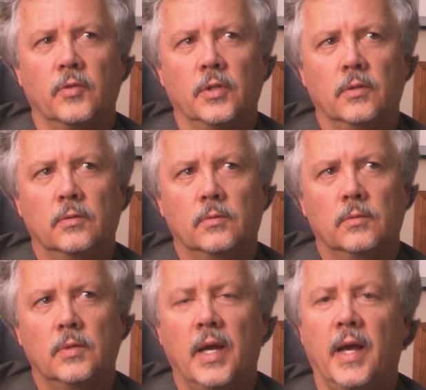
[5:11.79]
of it.
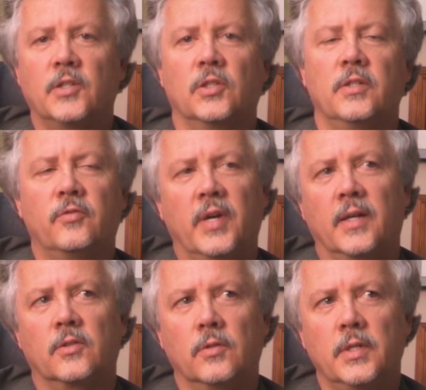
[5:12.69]
Actually, in
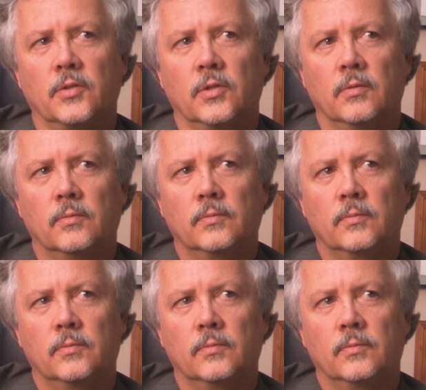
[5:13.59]
fact, there is.